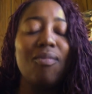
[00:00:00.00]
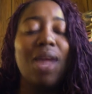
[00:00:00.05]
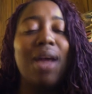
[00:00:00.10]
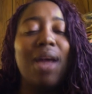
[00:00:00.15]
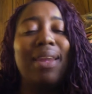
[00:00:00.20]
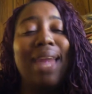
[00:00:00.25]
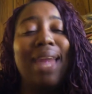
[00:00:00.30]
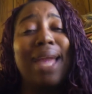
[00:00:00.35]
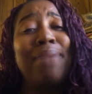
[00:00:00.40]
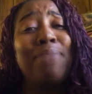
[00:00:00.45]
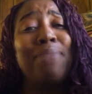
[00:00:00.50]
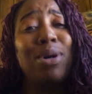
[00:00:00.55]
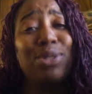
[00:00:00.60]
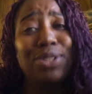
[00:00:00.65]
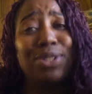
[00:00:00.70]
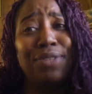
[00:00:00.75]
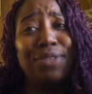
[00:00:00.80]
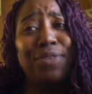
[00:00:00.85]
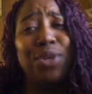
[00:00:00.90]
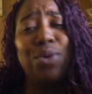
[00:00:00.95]
like
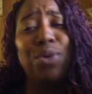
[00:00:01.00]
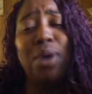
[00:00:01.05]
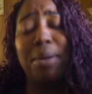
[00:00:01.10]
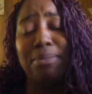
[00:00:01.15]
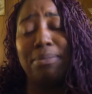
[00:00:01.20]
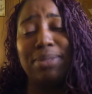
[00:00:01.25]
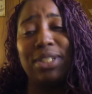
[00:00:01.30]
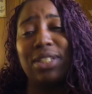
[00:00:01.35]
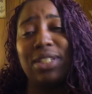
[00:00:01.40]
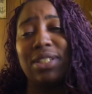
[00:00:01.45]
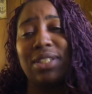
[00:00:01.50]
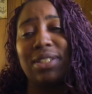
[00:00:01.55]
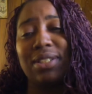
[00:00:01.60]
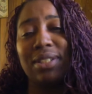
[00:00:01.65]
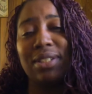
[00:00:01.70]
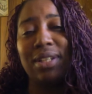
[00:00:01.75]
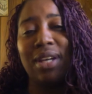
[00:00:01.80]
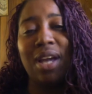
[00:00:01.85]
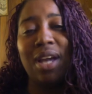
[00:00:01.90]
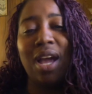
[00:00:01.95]
most of you, I'm just